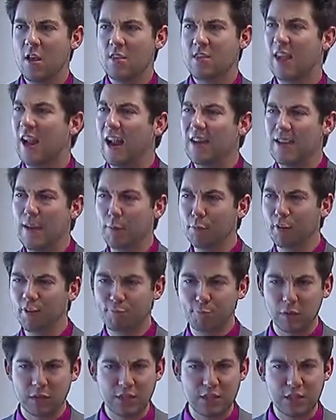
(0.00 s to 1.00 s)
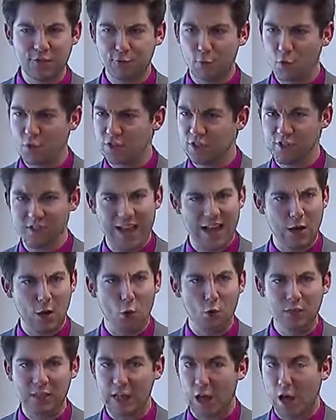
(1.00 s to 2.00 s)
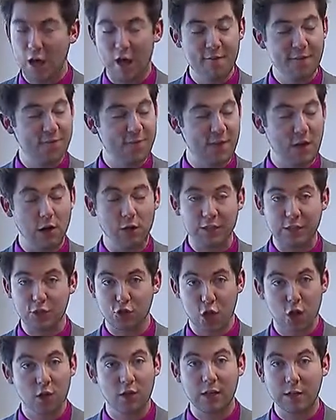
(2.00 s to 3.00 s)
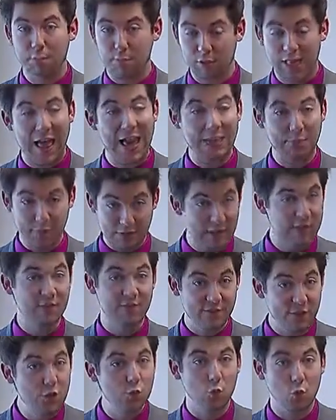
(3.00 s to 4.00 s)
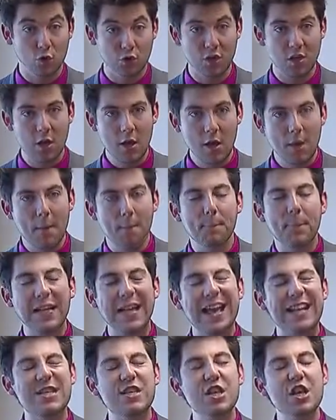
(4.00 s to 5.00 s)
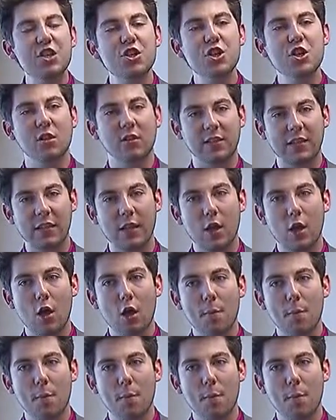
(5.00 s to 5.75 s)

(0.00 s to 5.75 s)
that a number of police forces not only unfairly target black individuals, but additionally,